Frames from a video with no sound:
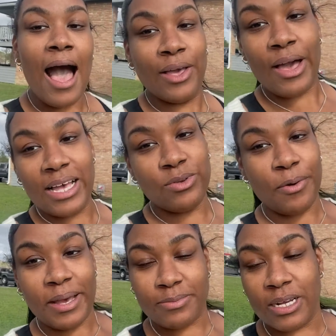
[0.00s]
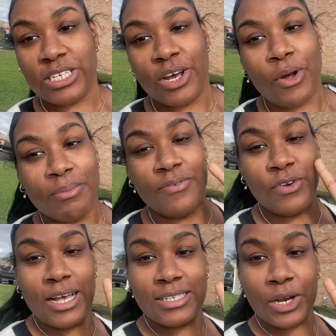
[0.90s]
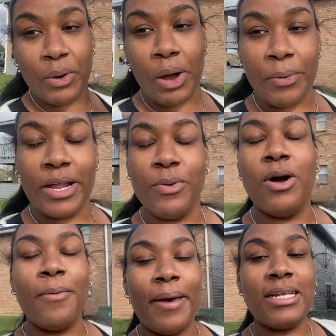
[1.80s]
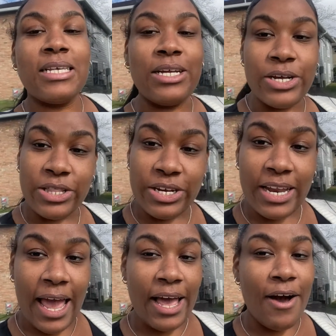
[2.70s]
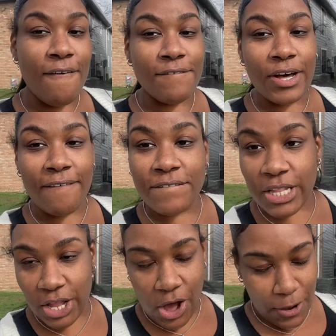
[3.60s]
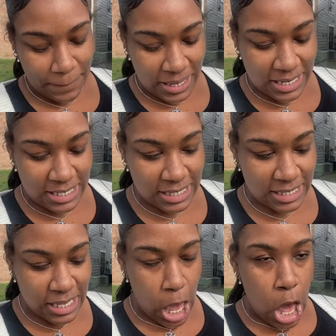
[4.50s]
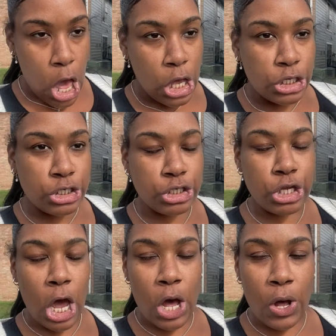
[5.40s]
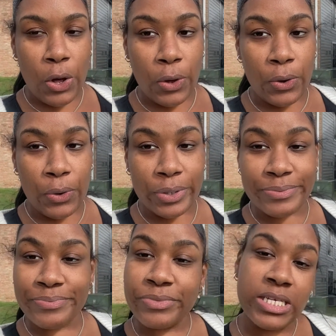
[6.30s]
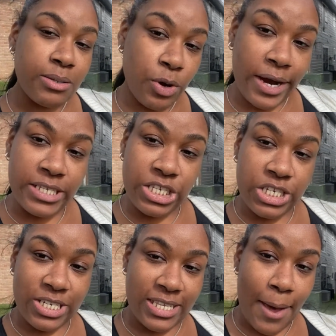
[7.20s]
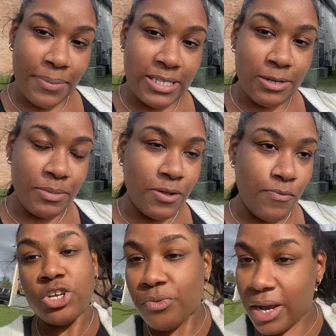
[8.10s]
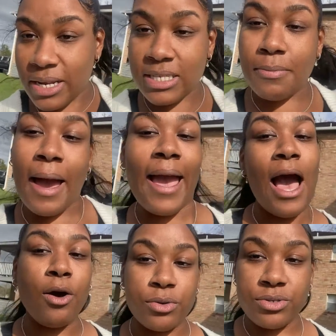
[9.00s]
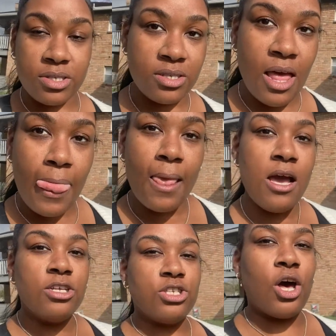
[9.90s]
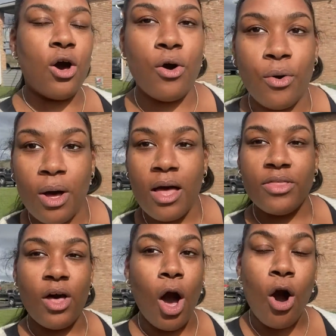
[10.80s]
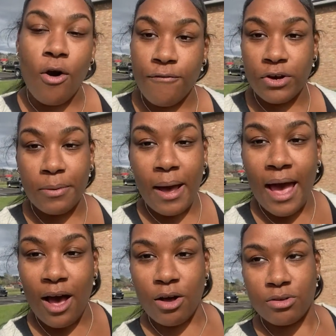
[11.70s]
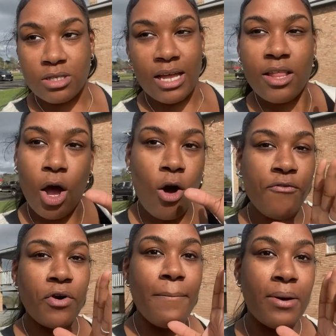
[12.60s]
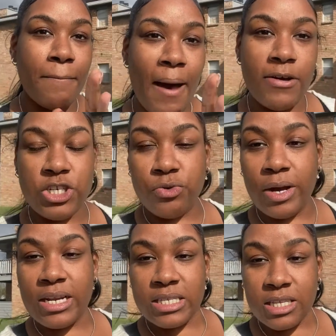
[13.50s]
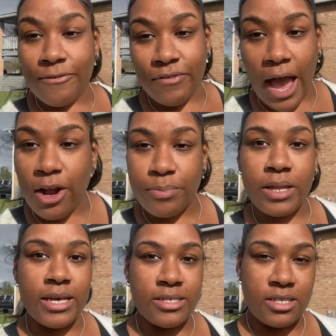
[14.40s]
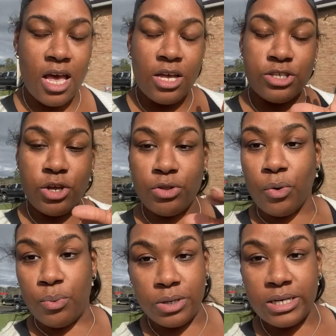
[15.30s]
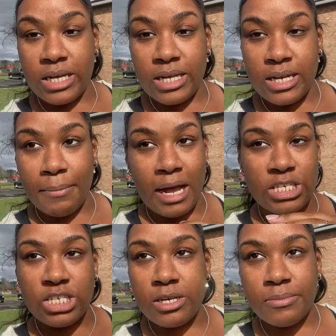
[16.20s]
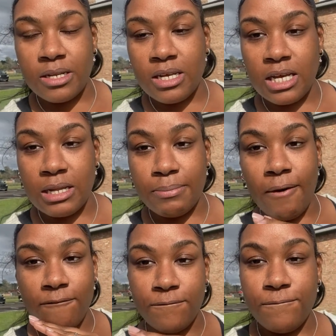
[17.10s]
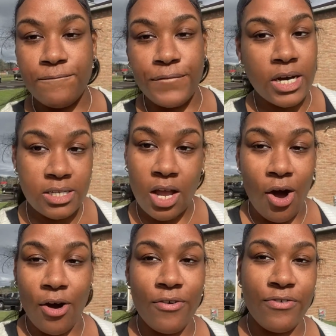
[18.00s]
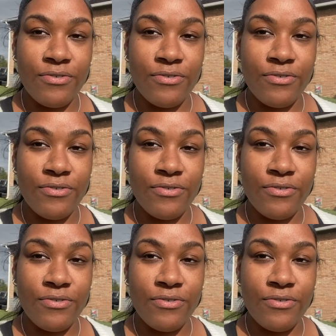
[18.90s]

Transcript: Hi, you guys. Welcome back to my channel. I'm if you guys not already. Welcome back to another day of vlogging. So, some crazy shit just happened to me. She ran into my house. So, the whole front of my house, not the whole front, but my, she ran into the fireplace. So, the wood, my chimney, fucked off.